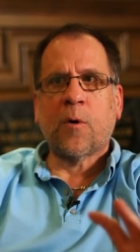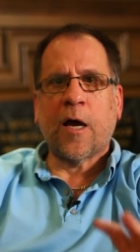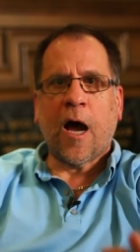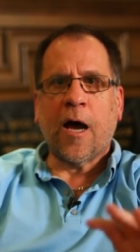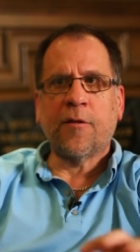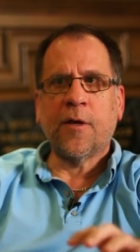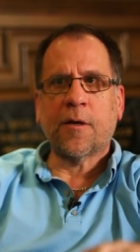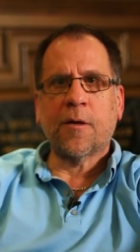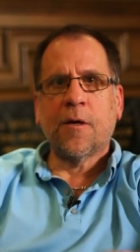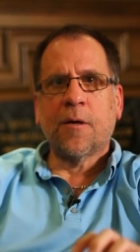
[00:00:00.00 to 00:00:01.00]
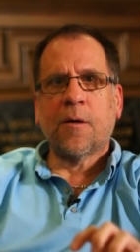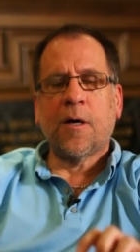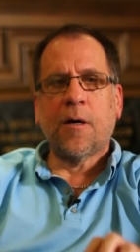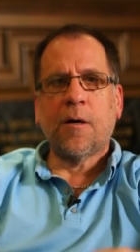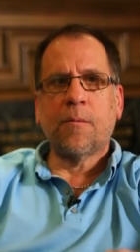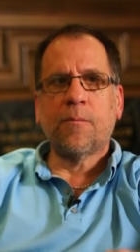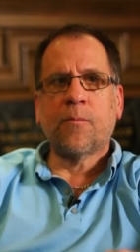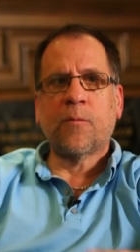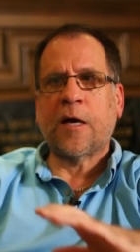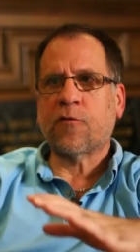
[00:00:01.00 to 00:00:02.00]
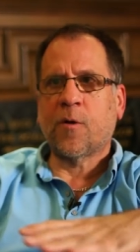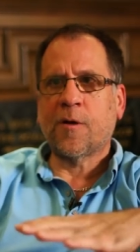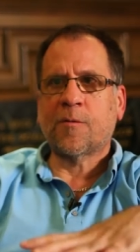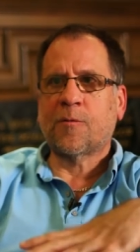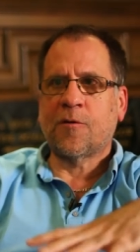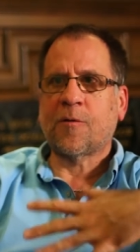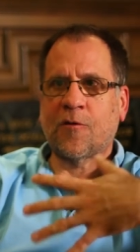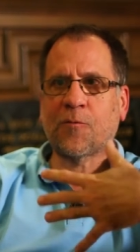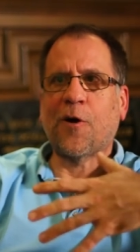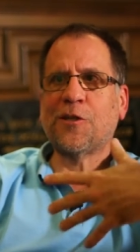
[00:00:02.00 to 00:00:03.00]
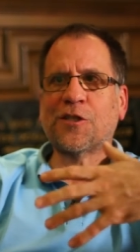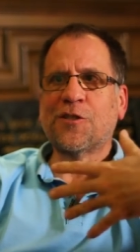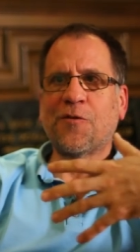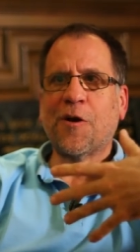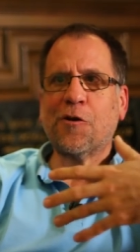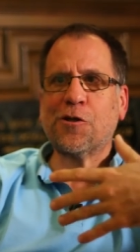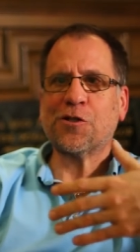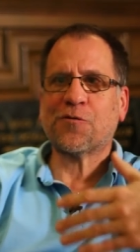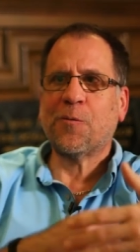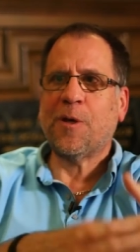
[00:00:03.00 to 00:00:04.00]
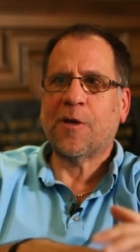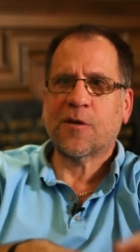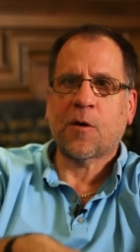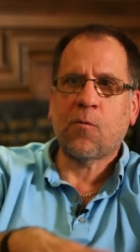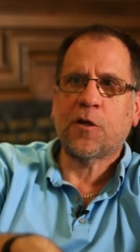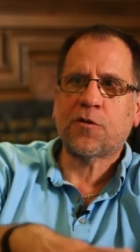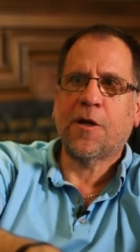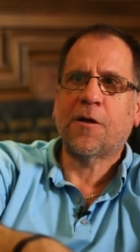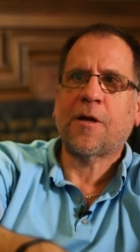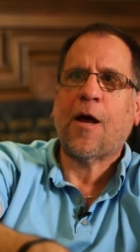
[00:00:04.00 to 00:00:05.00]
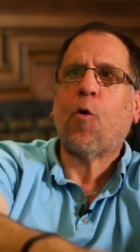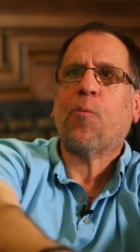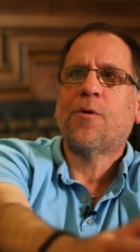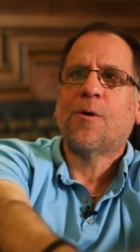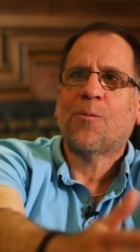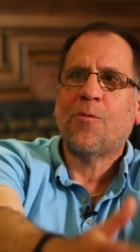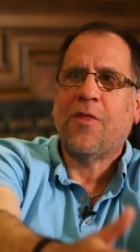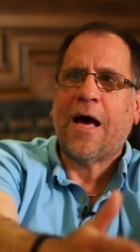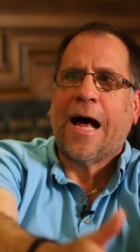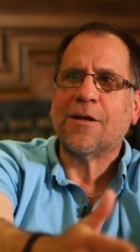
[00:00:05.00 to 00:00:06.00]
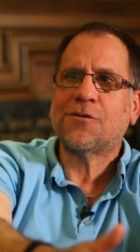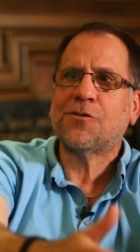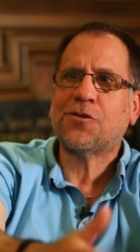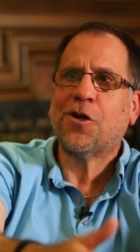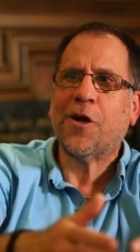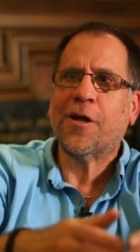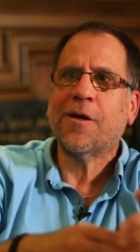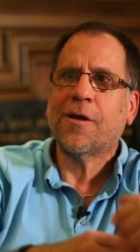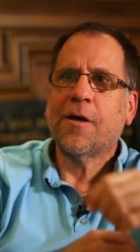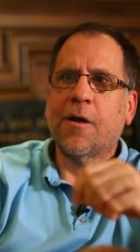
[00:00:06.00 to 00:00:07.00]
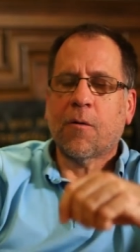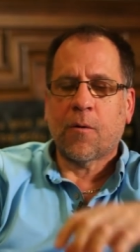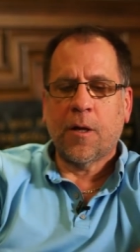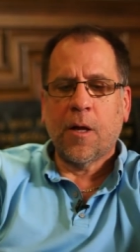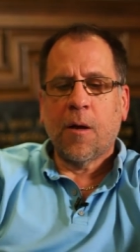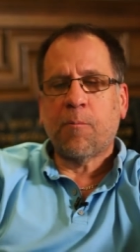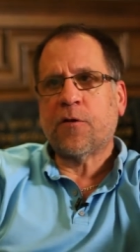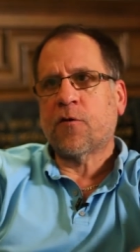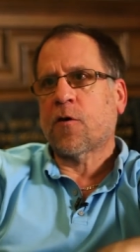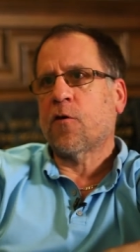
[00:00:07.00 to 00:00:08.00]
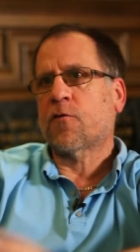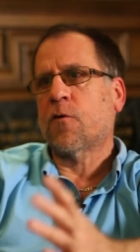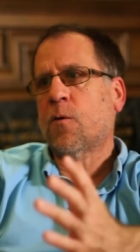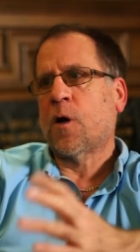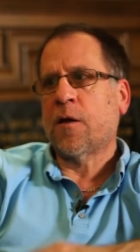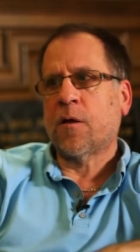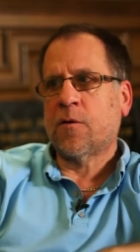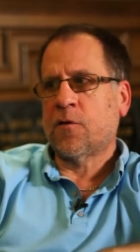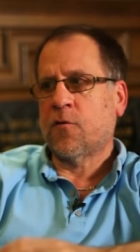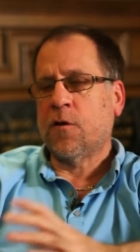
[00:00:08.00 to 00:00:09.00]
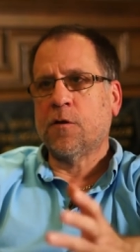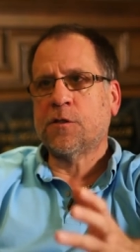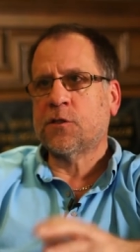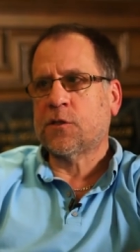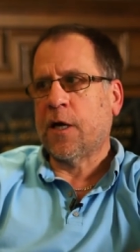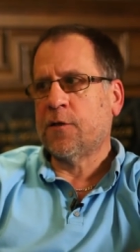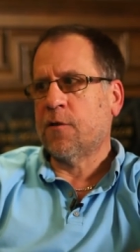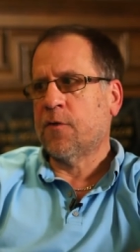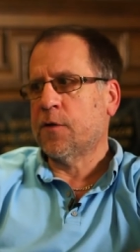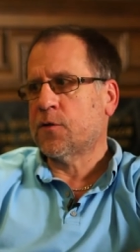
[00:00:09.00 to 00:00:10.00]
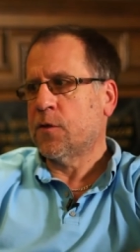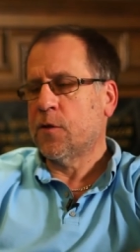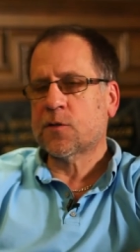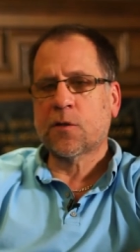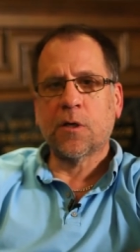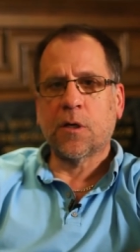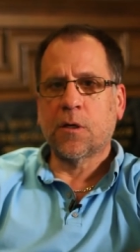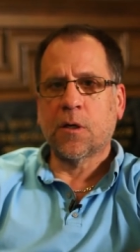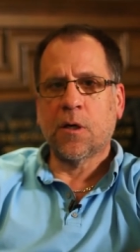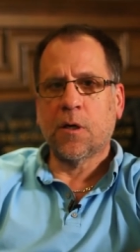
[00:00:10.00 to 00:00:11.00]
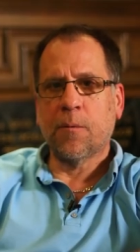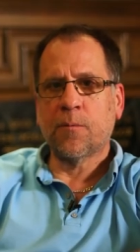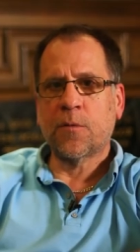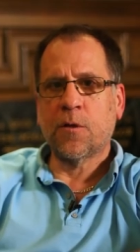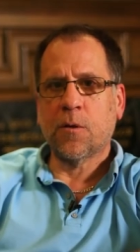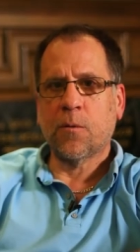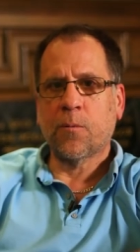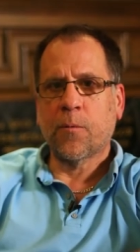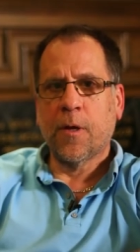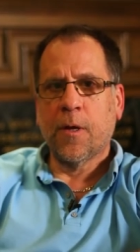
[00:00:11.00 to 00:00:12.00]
I, I think um, that's why th this project is very urgent for me, because I want to try and help that turning. Right? But there's also I, this, the urgency I take very seriously, um, you know,